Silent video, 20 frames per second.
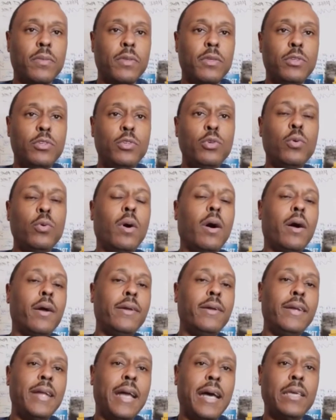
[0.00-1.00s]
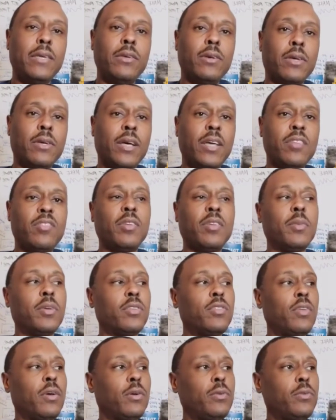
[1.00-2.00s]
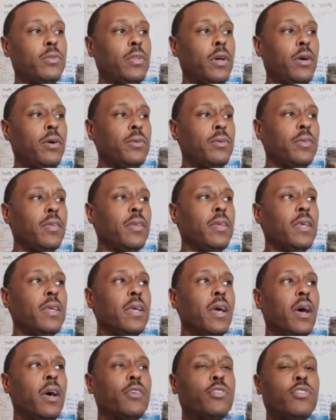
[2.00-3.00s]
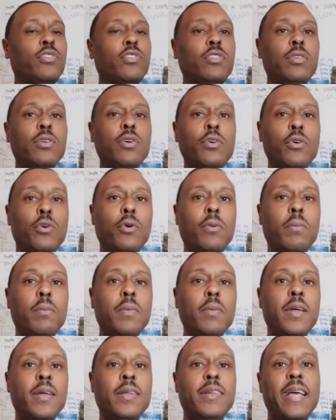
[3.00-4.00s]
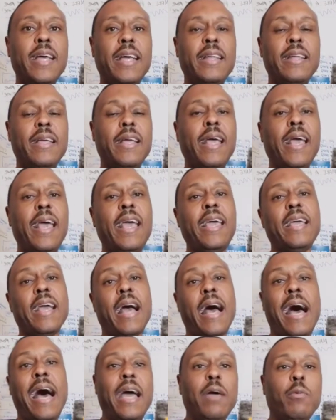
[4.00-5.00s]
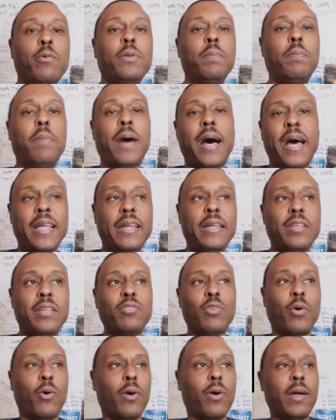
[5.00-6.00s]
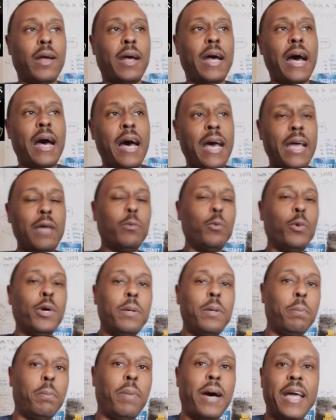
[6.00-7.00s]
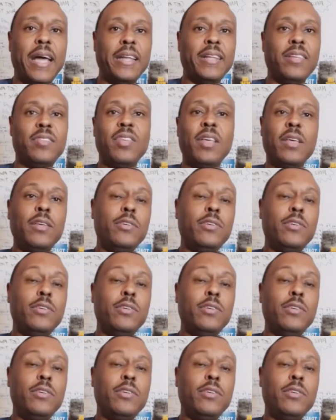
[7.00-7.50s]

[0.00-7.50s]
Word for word: You are not your customer. So don't assume that, hey, I would buy this or I wouldn't buy this.